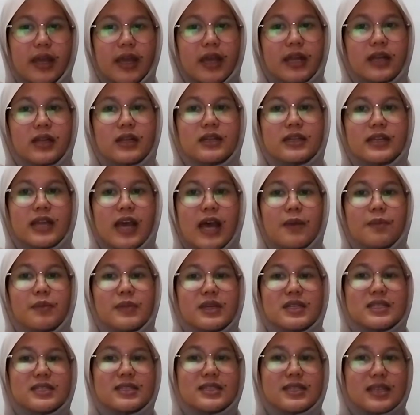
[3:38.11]
in
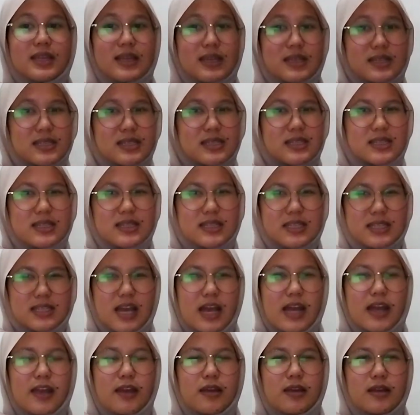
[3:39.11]

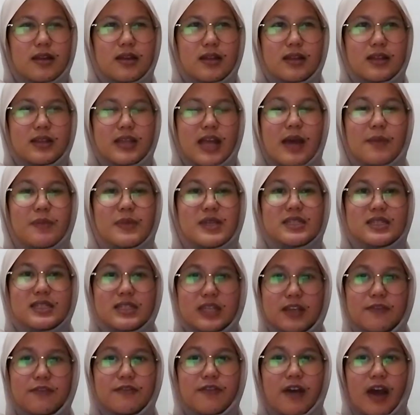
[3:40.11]

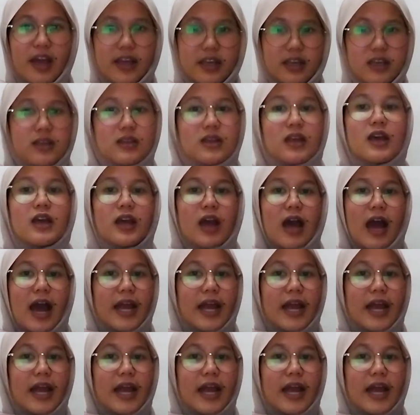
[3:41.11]
demystifying